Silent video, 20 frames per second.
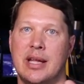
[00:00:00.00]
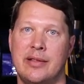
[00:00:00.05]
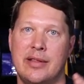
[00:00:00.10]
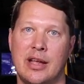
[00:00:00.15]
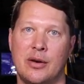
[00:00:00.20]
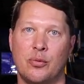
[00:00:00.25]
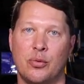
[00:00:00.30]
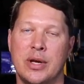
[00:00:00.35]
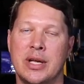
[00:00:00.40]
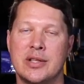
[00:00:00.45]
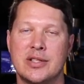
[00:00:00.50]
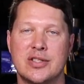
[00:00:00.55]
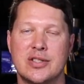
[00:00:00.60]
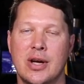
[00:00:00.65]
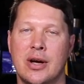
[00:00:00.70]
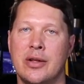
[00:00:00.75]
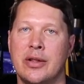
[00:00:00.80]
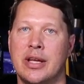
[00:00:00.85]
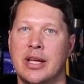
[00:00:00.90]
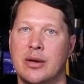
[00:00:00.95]
and then
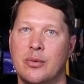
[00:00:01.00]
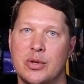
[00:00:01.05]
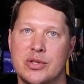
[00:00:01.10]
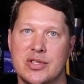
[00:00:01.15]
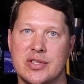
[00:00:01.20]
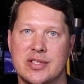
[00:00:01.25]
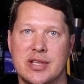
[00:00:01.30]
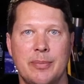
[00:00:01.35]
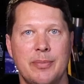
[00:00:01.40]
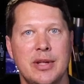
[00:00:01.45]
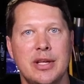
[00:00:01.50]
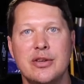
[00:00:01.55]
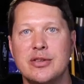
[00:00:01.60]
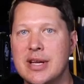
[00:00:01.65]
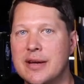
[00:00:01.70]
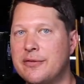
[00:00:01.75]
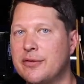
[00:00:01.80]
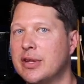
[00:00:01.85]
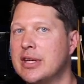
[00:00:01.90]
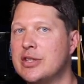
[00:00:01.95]
reinstalling, which is something you
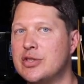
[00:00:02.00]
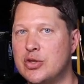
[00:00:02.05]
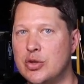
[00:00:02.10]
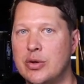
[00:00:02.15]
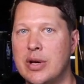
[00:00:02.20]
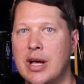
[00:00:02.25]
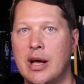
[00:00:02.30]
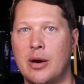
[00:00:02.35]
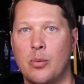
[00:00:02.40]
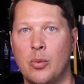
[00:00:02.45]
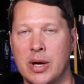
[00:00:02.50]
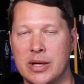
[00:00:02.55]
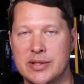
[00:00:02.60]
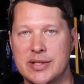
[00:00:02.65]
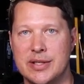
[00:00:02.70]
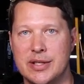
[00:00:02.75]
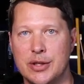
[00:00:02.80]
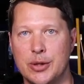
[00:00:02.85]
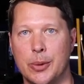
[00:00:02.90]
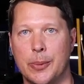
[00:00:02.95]
definitely do not want
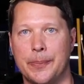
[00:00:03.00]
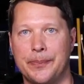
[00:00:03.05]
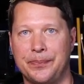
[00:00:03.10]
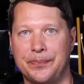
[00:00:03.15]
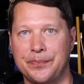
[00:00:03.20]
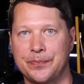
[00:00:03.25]
to do.